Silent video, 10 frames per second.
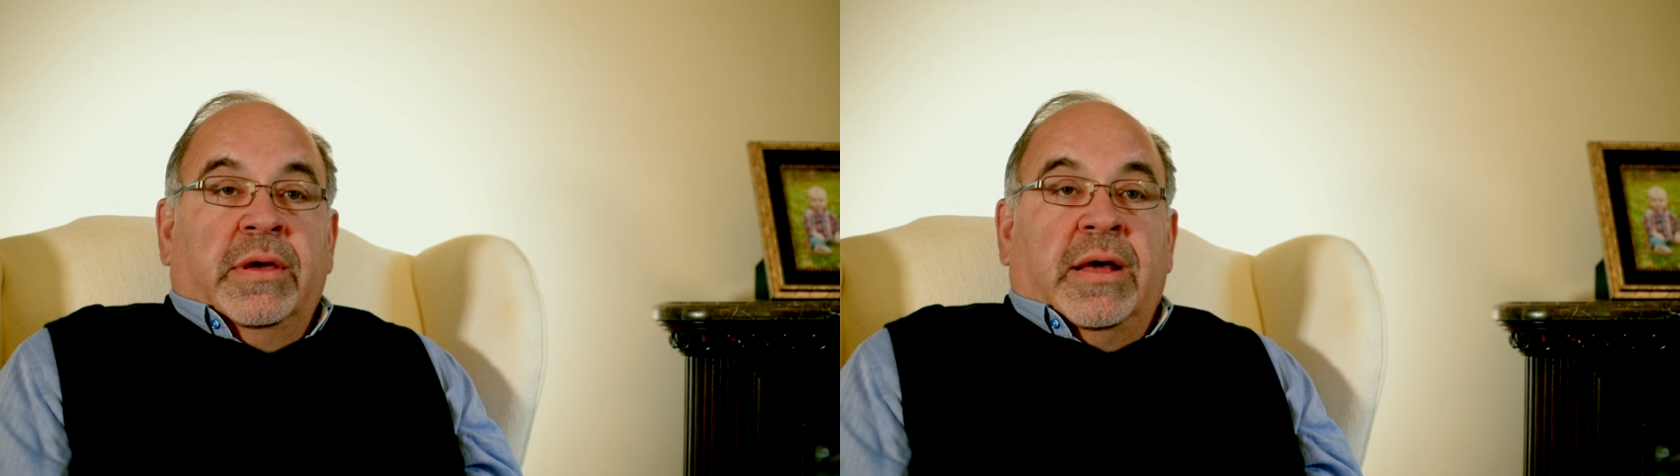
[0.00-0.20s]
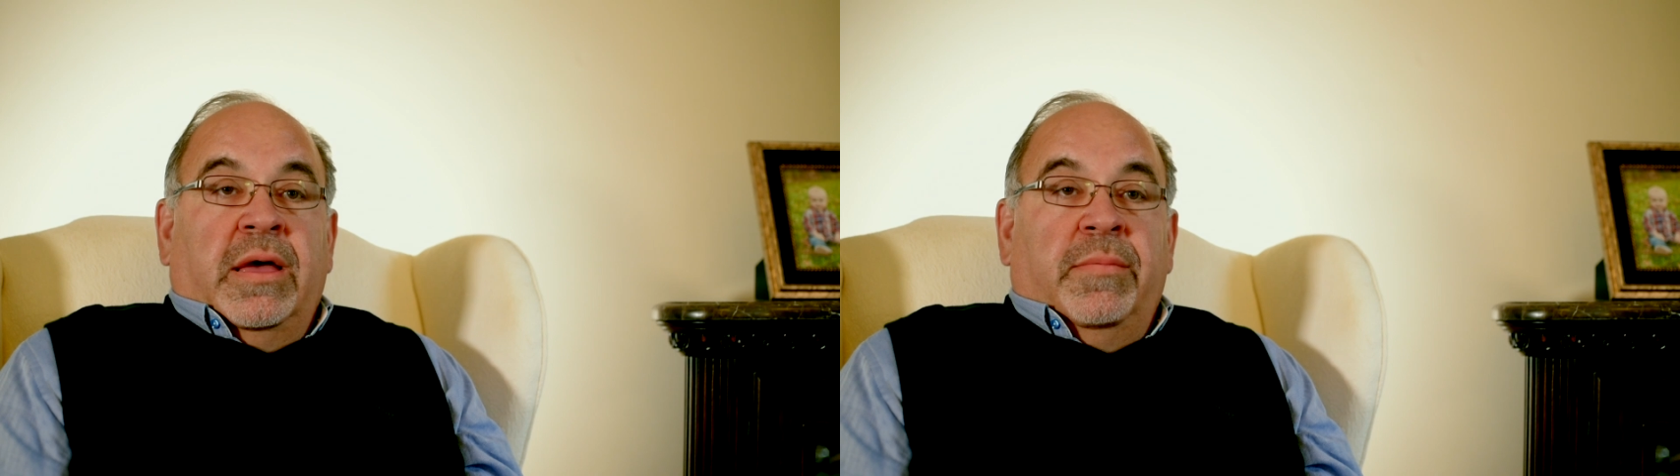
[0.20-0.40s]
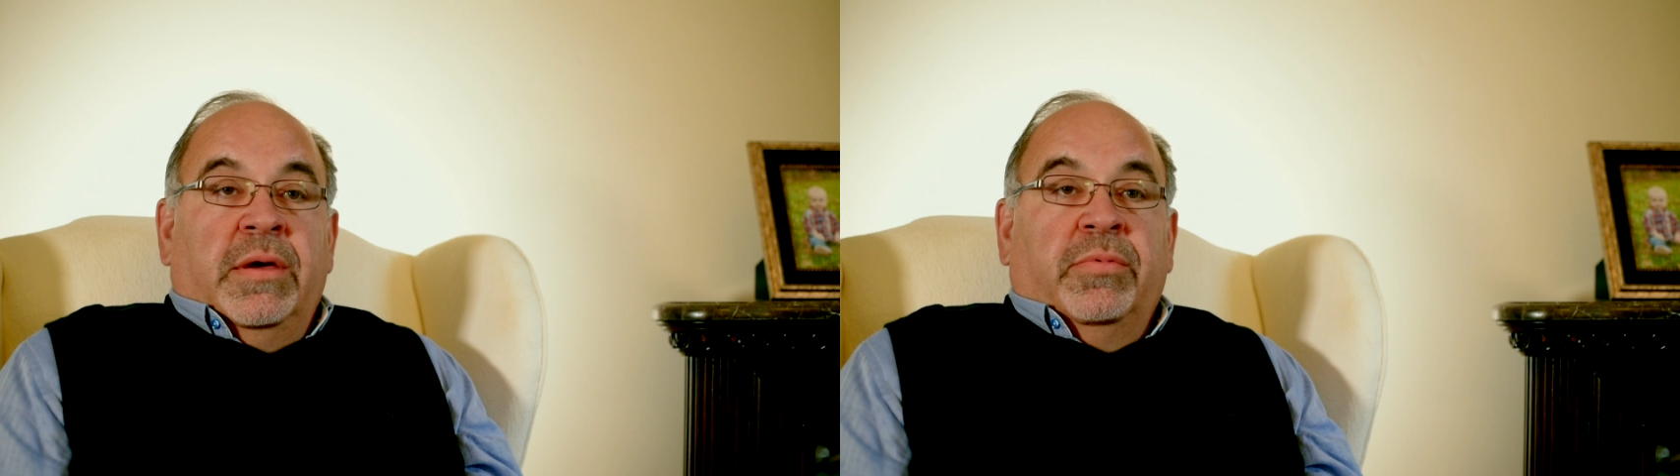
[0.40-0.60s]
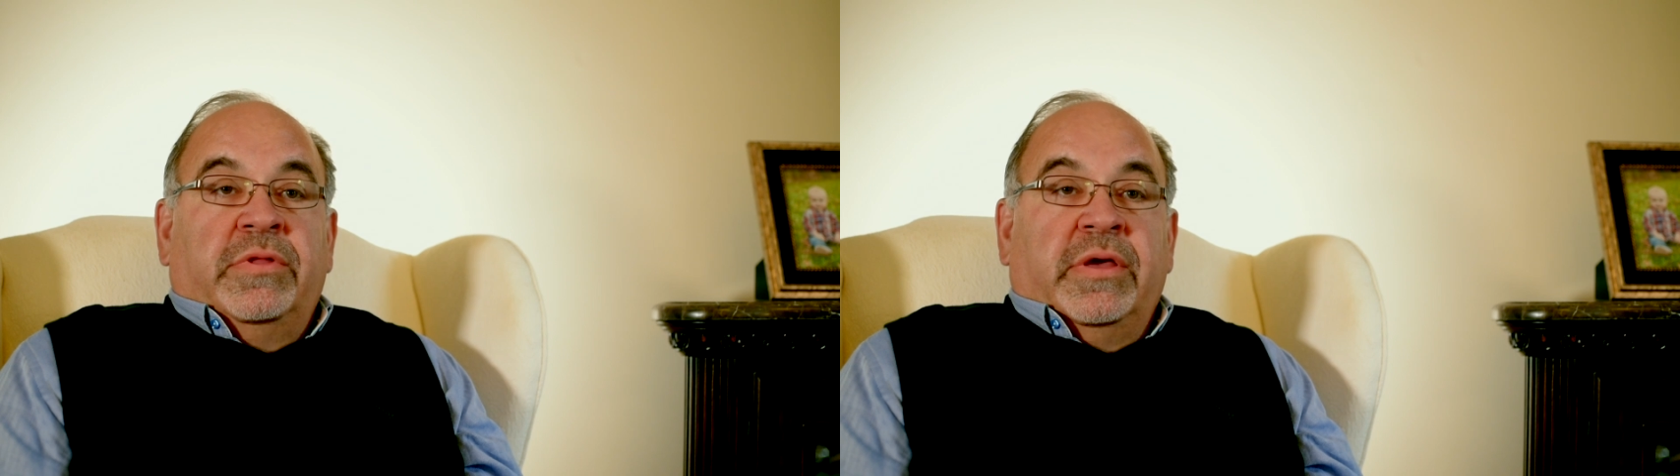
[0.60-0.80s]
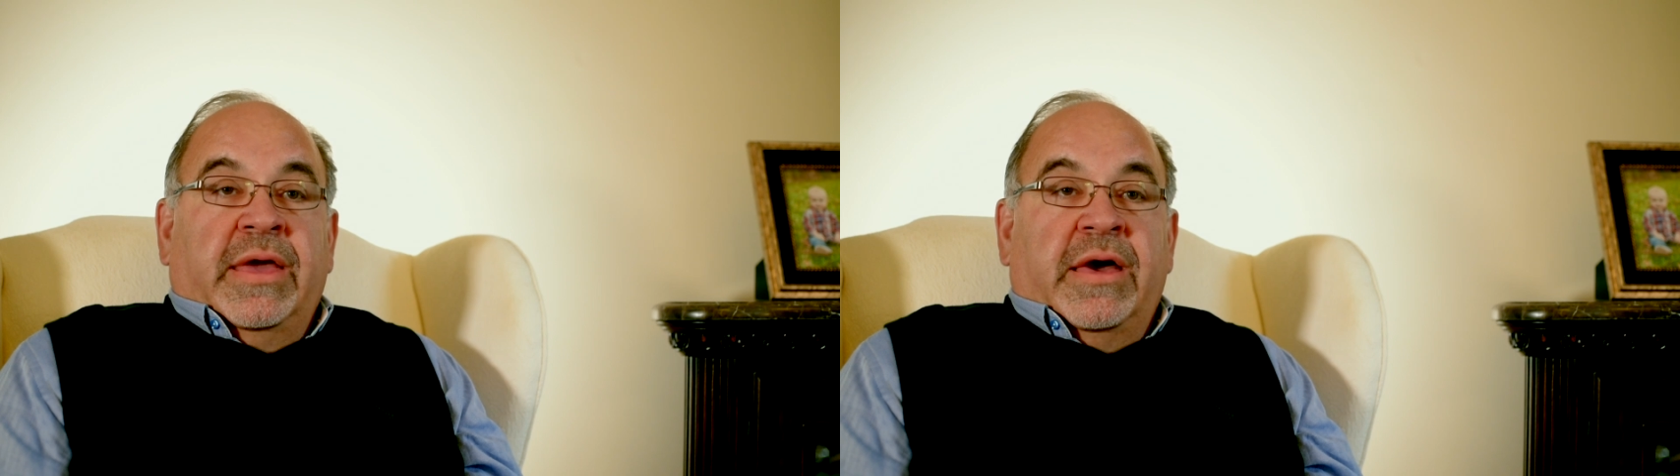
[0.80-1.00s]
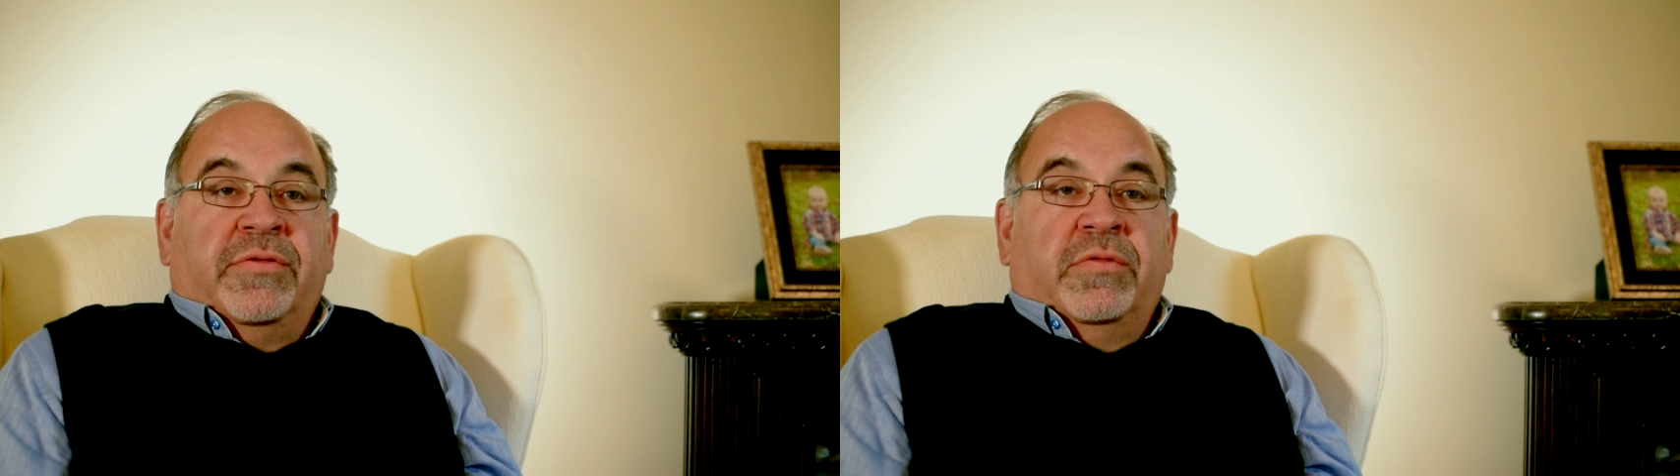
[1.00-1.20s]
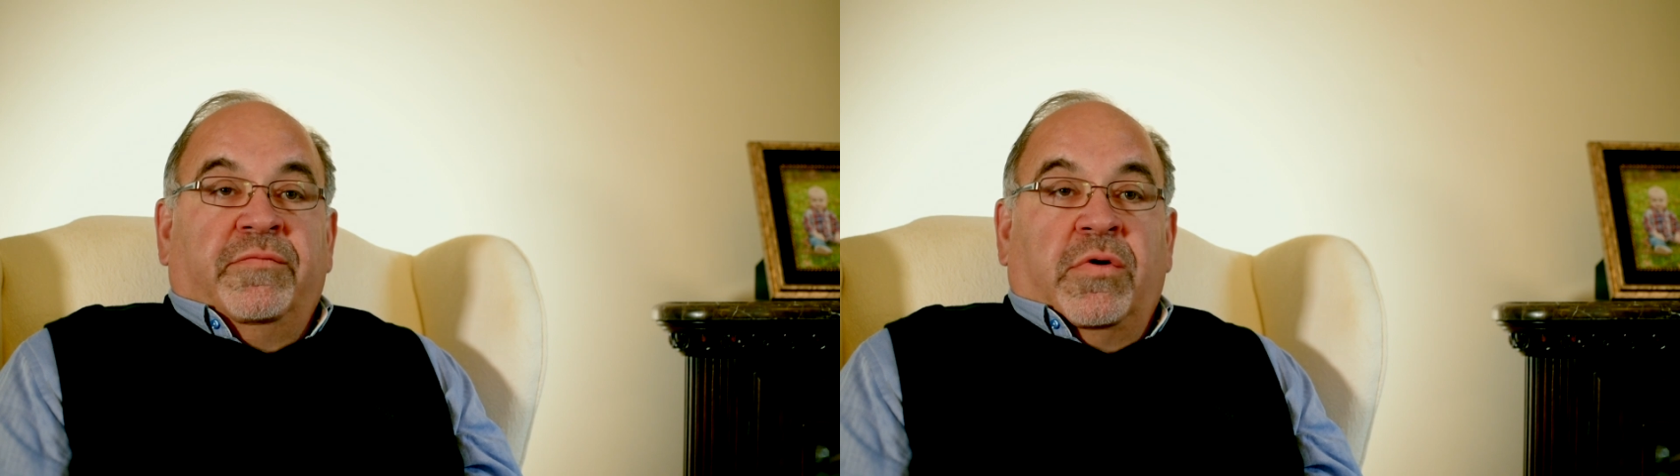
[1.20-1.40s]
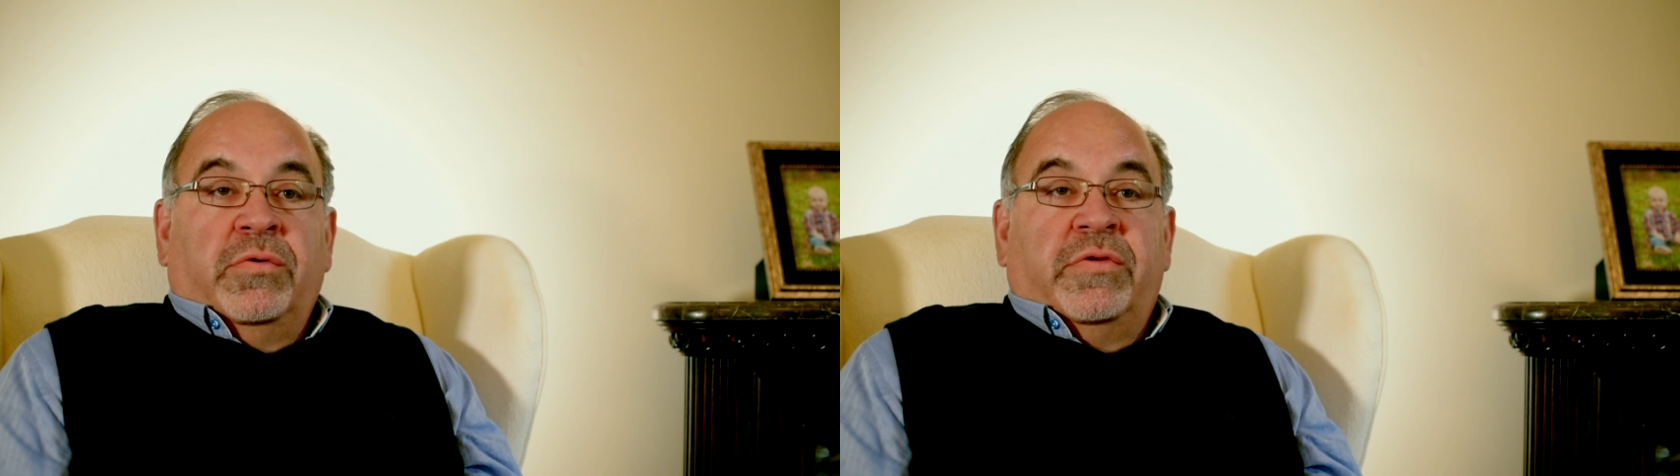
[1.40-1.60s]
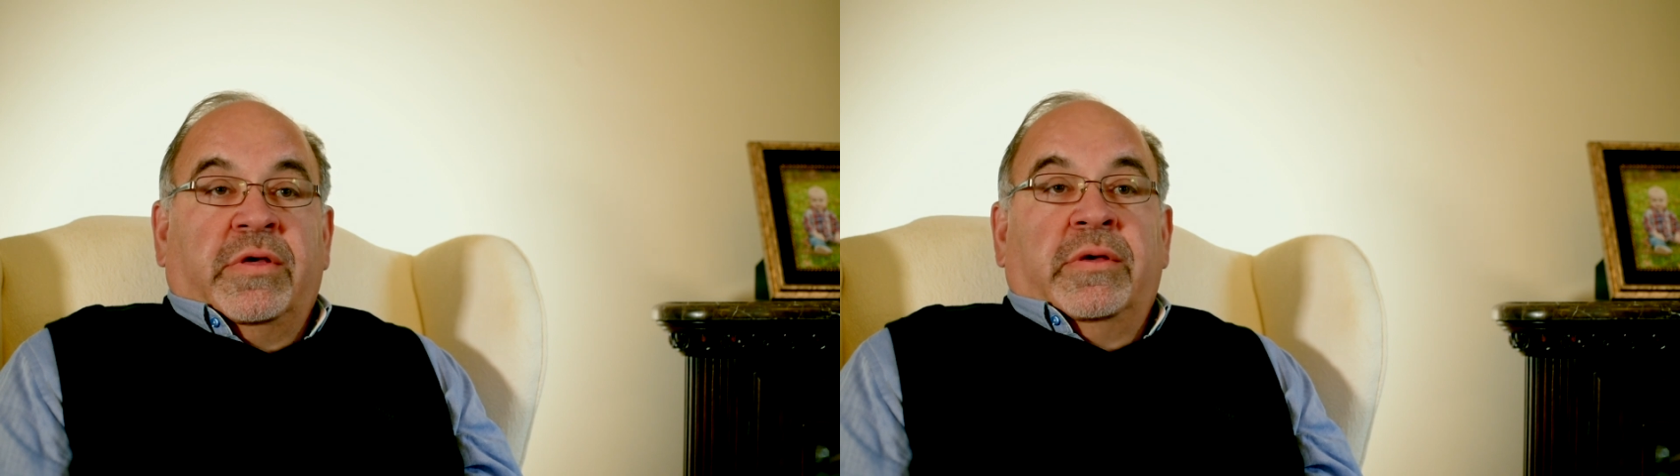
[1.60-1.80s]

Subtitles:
and I am able to gather the votes